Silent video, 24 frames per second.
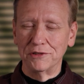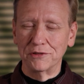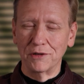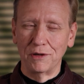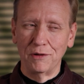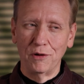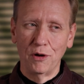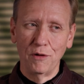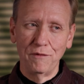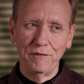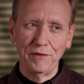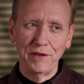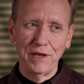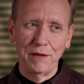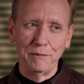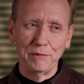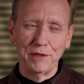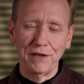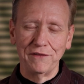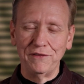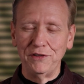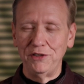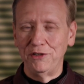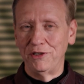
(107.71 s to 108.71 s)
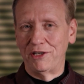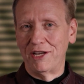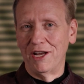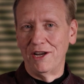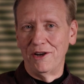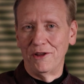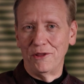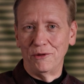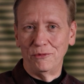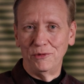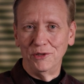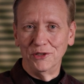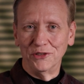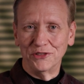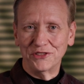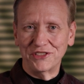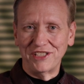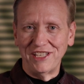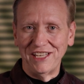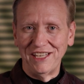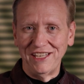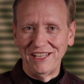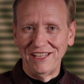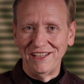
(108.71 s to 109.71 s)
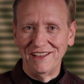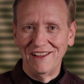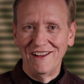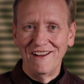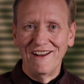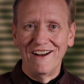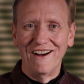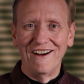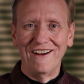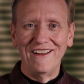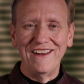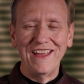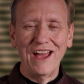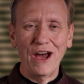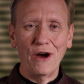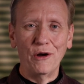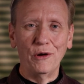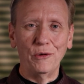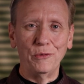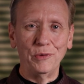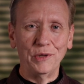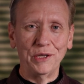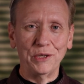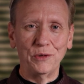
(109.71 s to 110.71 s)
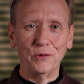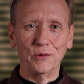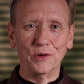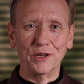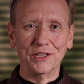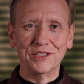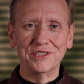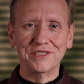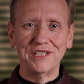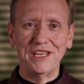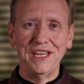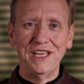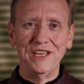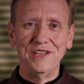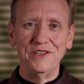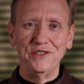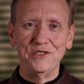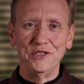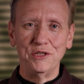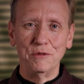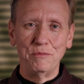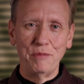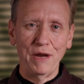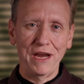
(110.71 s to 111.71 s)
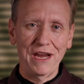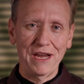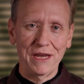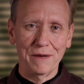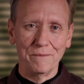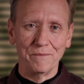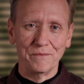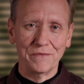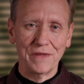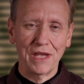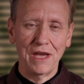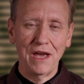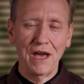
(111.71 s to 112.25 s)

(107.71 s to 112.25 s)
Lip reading: So hopefully I'm giving you kind of the real skinny on how it really works in Japan.